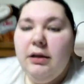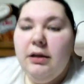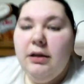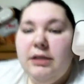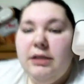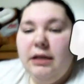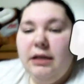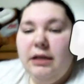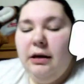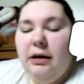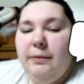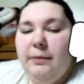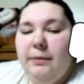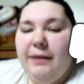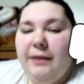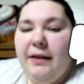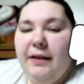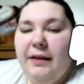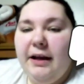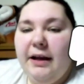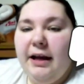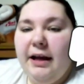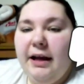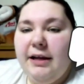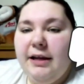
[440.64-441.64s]
Sorry about
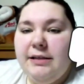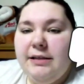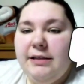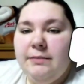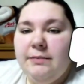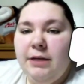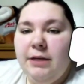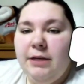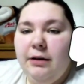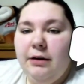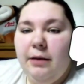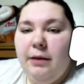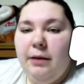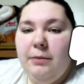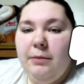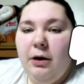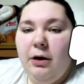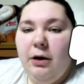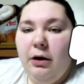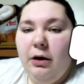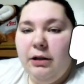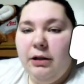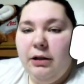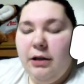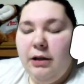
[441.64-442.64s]
that, guys. My grandma
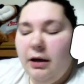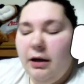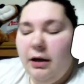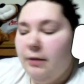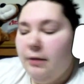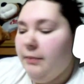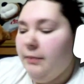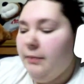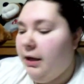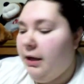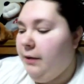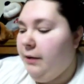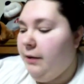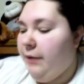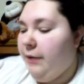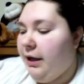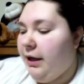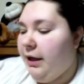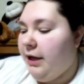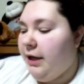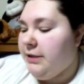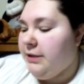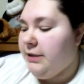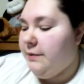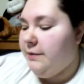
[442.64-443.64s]
called. Anyway,
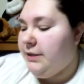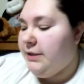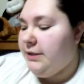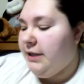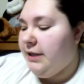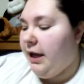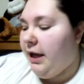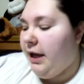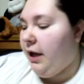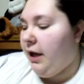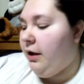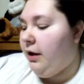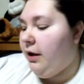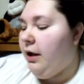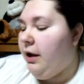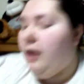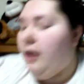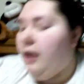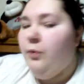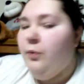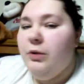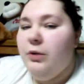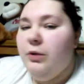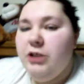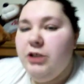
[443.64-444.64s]
as I was saying,
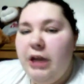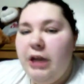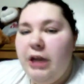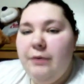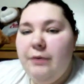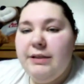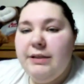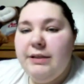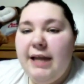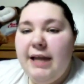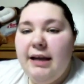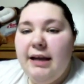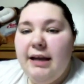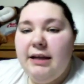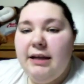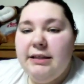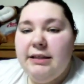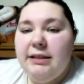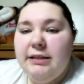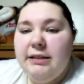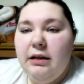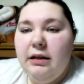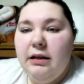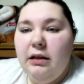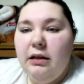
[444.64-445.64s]
when Shay was at
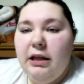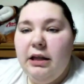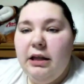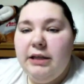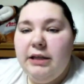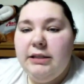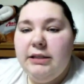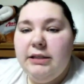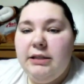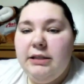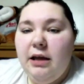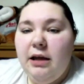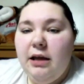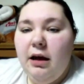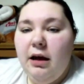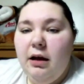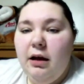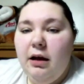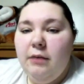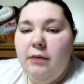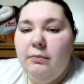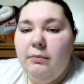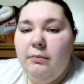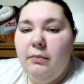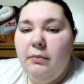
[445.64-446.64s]
his littlest,
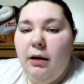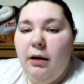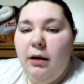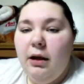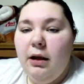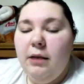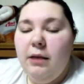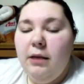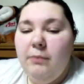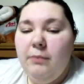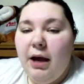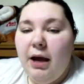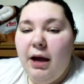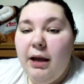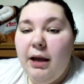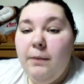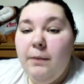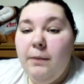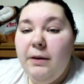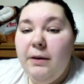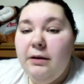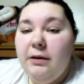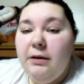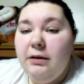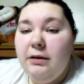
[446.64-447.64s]
in my
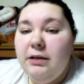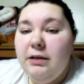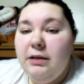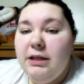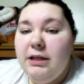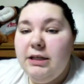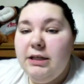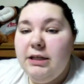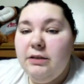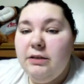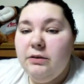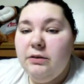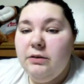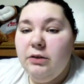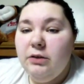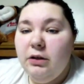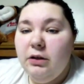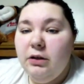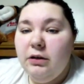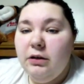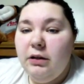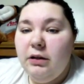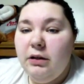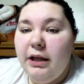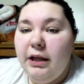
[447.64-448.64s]
opinion, he didn't
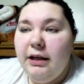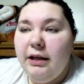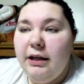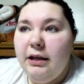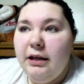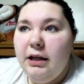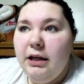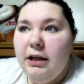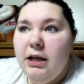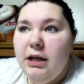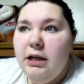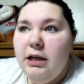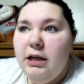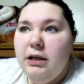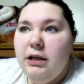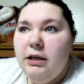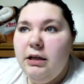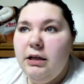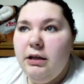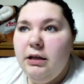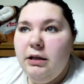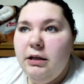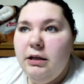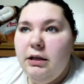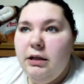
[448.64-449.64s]
look like,
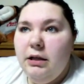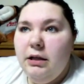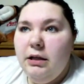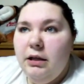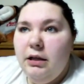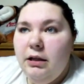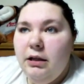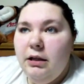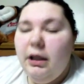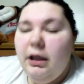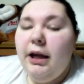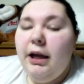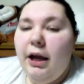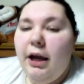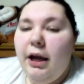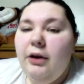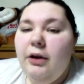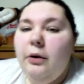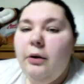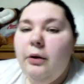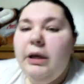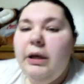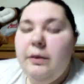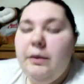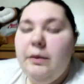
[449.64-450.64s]
I
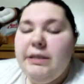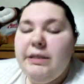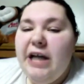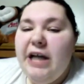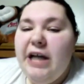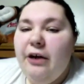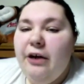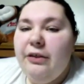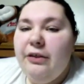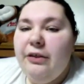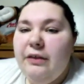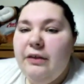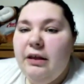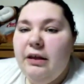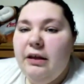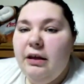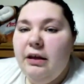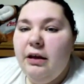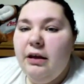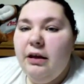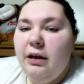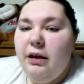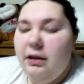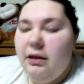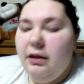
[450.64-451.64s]
know he was
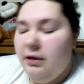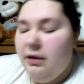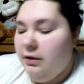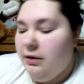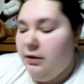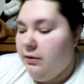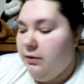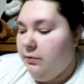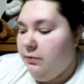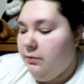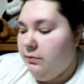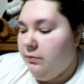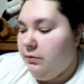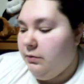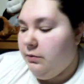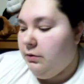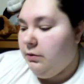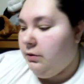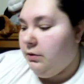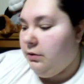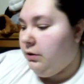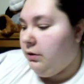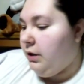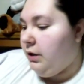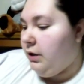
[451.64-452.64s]
healthy. He
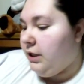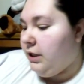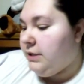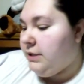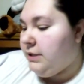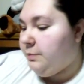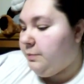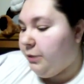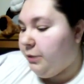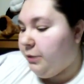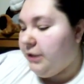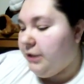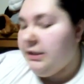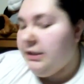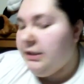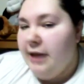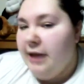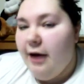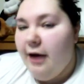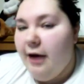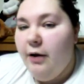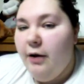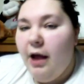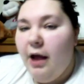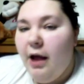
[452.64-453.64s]
expressed
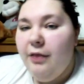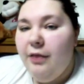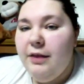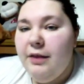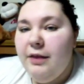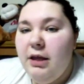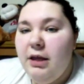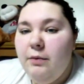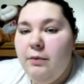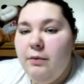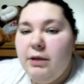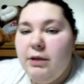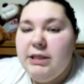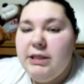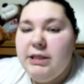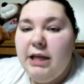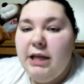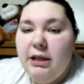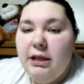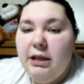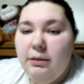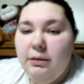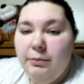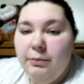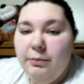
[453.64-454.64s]
how healthy he was
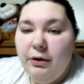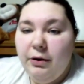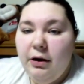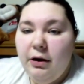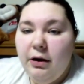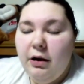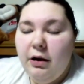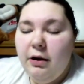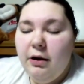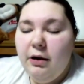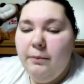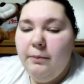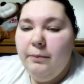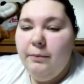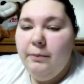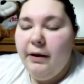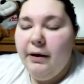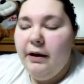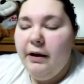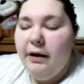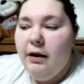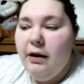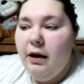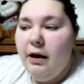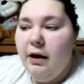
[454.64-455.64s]
in the book,
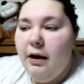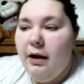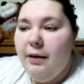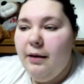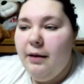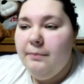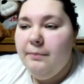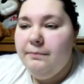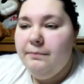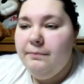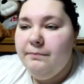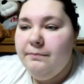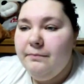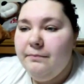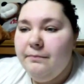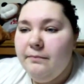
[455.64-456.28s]
but I